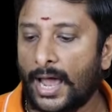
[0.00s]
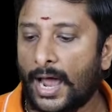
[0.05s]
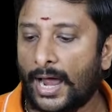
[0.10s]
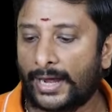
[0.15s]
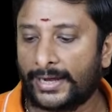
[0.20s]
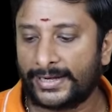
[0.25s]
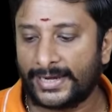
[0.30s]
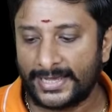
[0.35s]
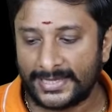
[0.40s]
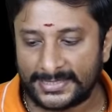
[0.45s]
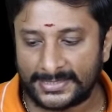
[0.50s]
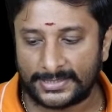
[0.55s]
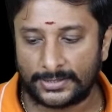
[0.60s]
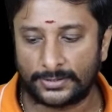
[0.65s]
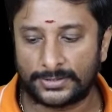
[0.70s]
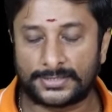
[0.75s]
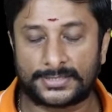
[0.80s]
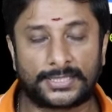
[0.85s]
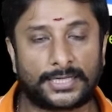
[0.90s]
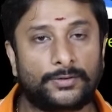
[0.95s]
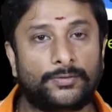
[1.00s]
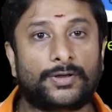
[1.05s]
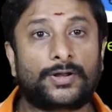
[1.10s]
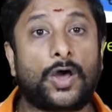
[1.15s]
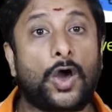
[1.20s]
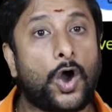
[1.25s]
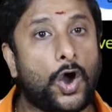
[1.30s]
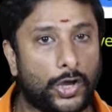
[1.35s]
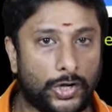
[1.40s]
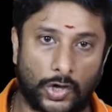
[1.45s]
and SQL
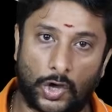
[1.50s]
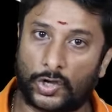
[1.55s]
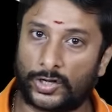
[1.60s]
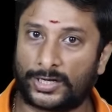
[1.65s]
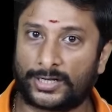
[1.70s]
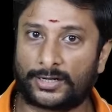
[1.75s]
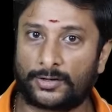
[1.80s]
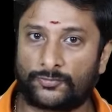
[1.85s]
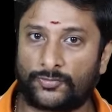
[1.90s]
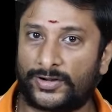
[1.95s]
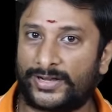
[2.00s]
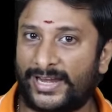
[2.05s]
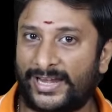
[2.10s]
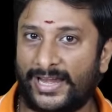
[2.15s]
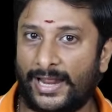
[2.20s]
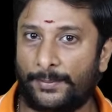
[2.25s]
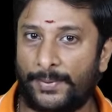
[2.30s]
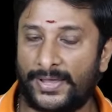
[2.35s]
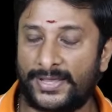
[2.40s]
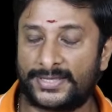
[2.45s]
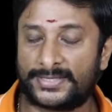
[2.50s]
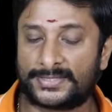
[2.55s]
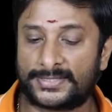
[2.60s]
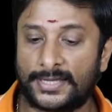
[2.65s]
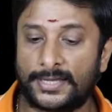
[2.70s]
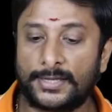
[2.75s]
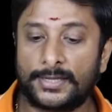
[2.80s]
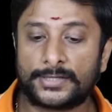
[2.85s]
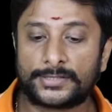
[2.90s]
Server or Oracle for database.